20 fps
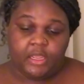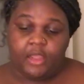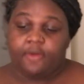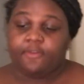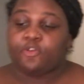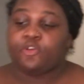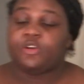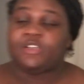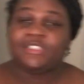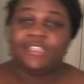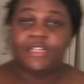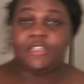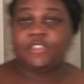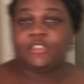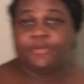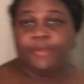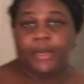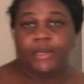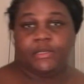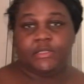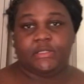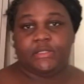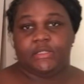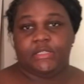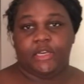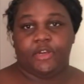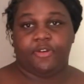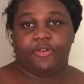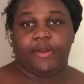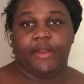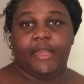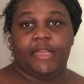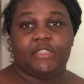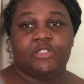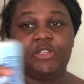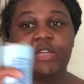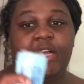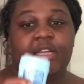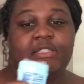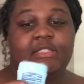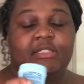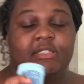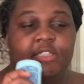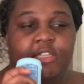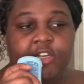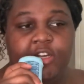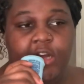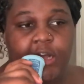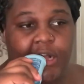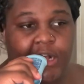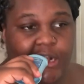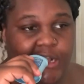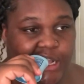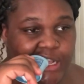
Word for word: Of course, I just bought this deodorant, as you guys can tell.